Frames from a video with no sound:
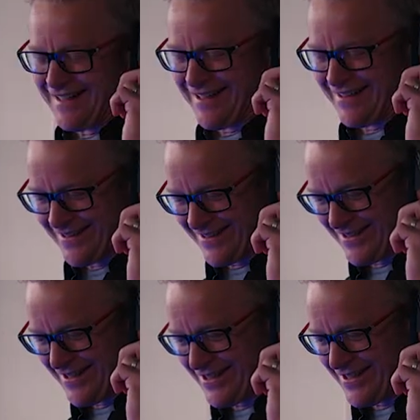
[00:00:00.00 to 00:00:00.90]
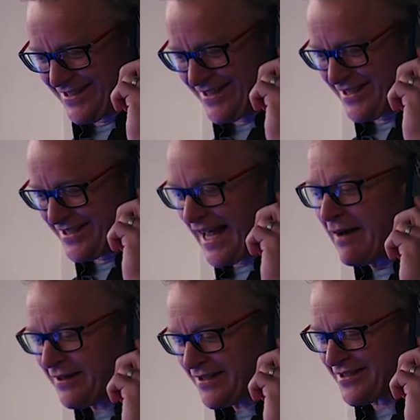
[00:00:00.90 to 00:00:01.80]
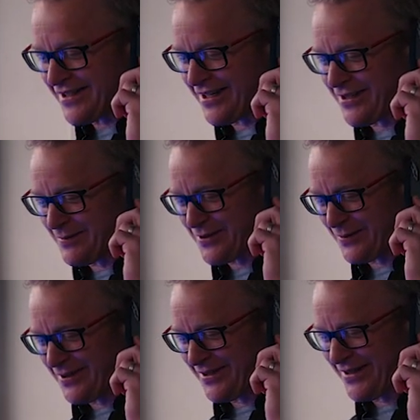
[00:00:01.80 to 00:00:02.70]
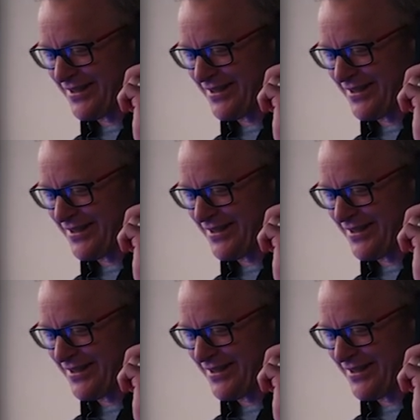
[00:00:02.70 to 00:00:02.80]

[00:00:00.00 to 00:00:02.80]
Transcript: shaping the future for sustainable data centers.